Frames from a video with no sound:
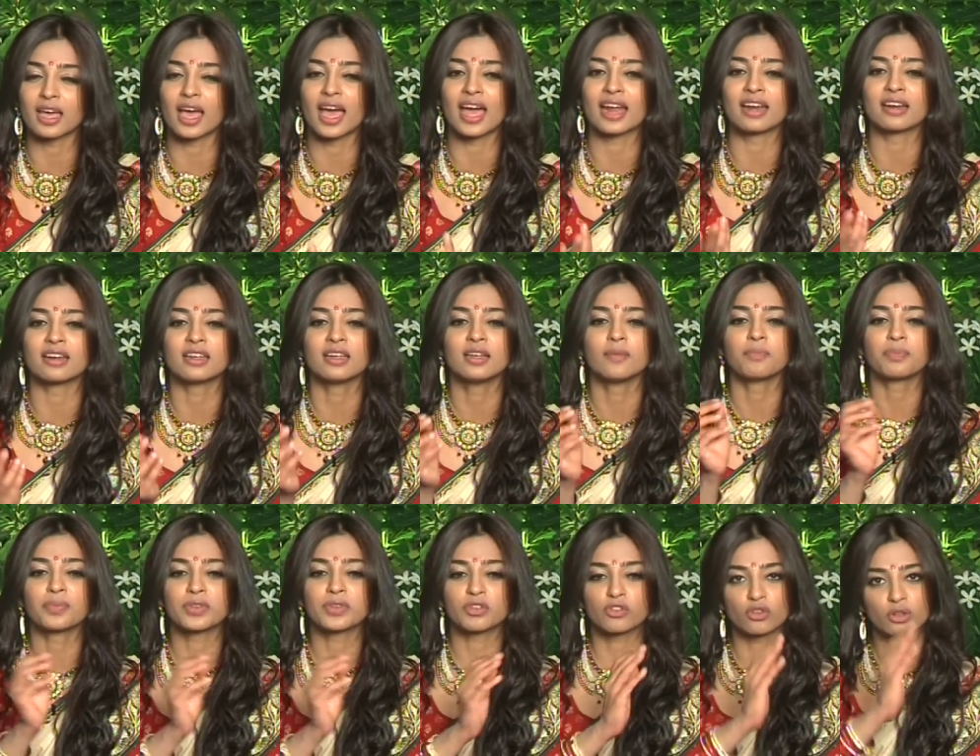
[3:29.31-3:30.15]
And
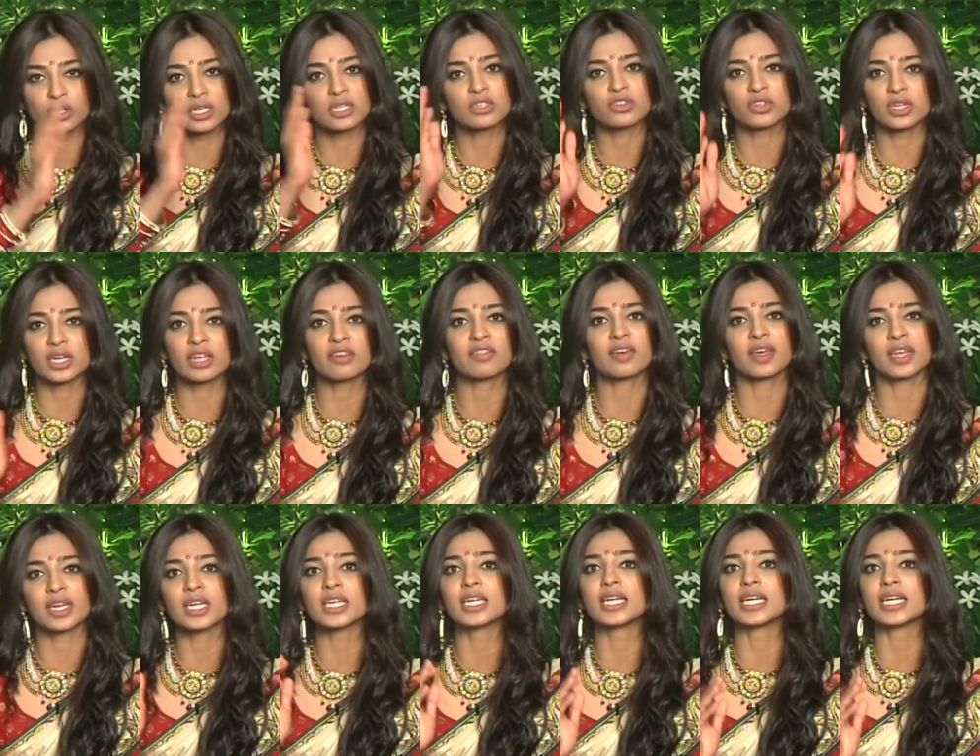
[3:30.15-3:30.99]
so literally
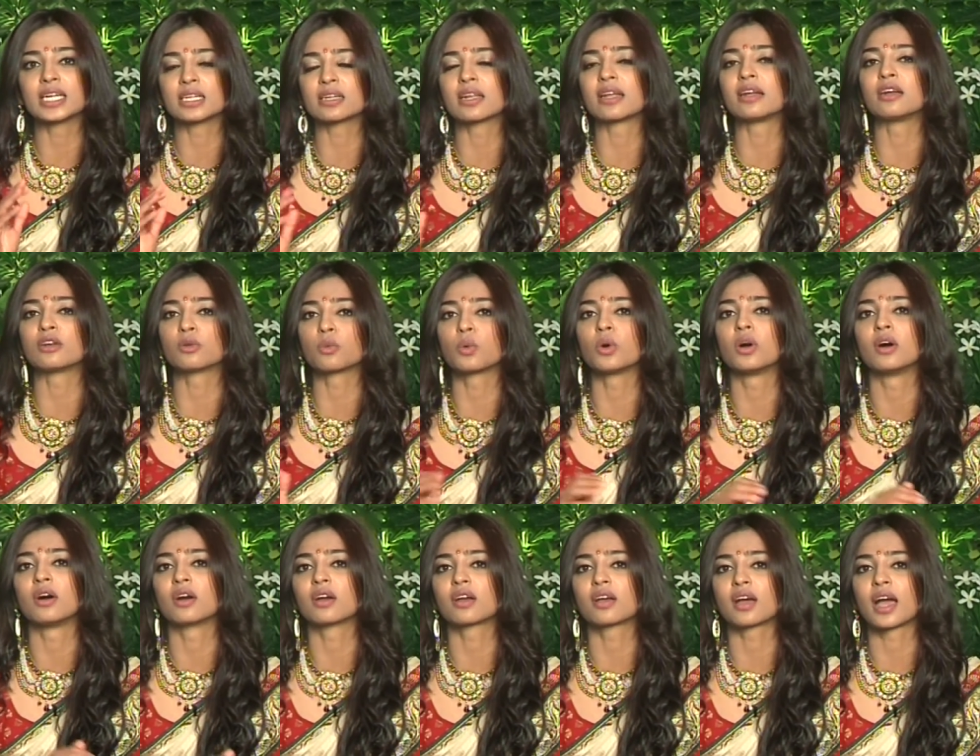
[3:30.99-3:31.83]
very detailed
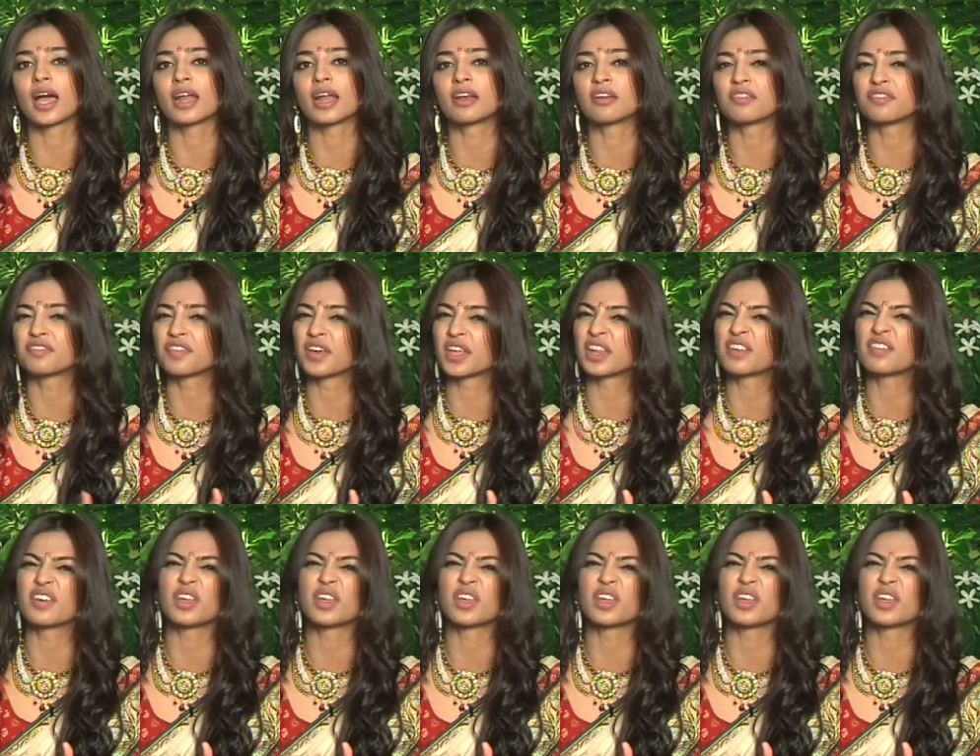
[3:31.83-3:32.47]
work and a very,